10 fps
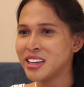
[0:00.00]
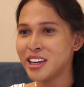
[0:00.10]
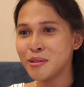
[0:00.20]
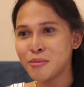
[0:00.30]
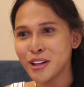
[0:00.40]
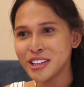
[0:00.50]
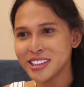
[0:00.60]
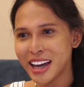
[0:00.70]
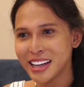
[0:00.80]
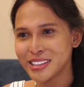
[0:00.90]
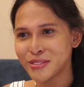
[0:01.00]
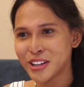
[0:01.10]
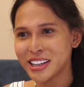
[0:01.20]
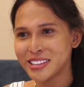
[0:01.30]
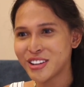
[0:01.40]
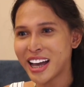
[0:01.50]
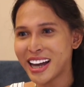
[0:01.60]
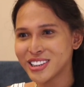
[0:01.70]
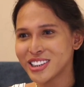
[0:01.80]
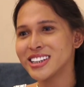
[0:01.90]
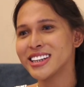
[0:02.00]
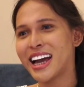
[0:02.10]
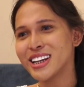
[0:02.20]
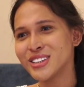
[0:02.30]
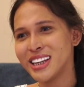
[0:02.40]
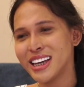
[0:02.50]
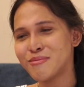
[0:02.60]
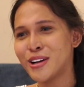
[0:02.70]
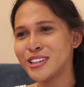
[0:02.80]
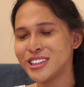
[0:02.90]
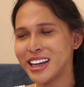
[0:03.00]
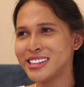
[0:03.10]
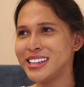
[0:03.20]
He apologized for his reaction. Actually, he apologized.